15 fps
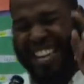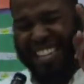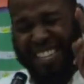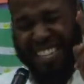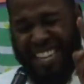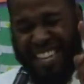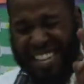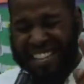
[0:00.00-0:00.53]

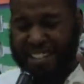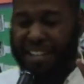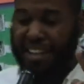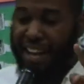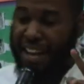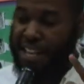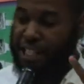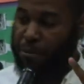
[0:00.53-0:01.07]
And the
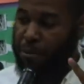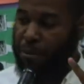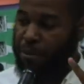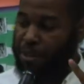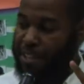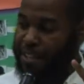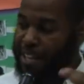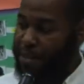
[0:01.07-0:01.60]
last
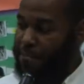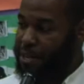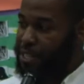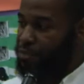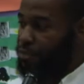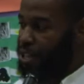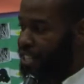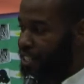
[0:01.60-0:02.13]
point, that
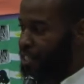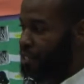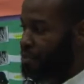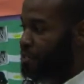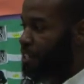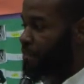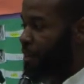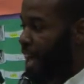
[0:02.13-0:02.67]
means we need to do
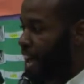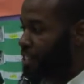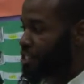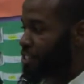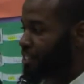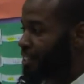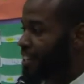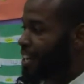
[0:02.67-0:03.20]
some
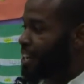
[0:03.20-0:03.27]
action.